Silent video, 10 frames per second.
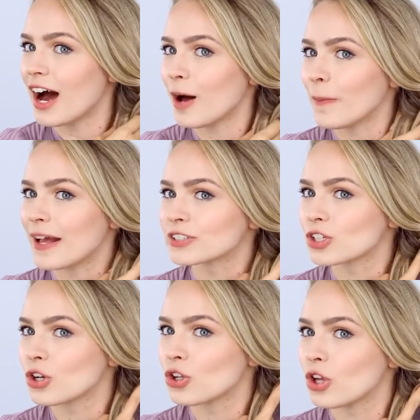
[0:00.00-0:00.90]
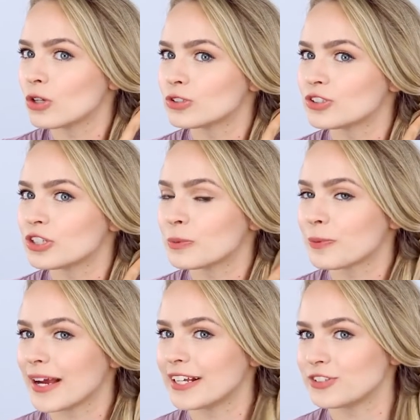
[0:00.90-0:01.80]
up as close to the
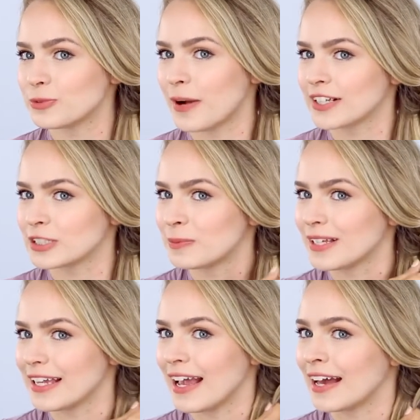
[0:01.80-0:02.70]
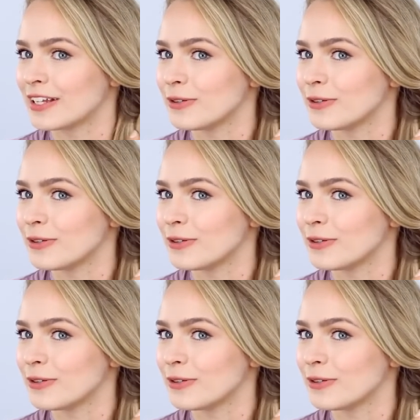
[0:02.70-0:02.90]
braid as you possibly can.